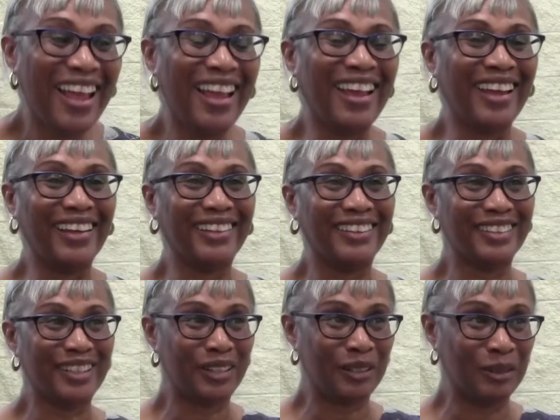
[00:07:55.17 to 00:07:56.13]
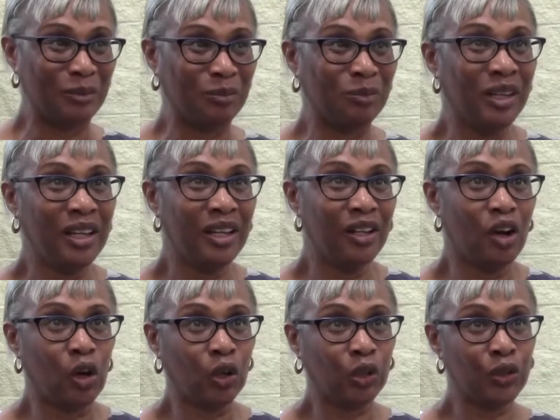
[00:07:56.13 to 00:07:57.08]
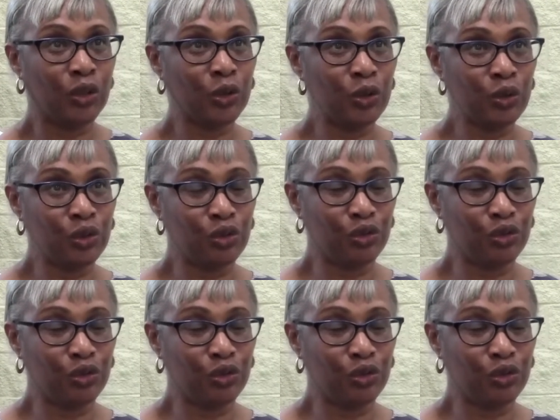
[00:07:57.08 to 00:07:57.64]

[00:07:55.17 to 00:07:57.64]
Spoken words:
And all of those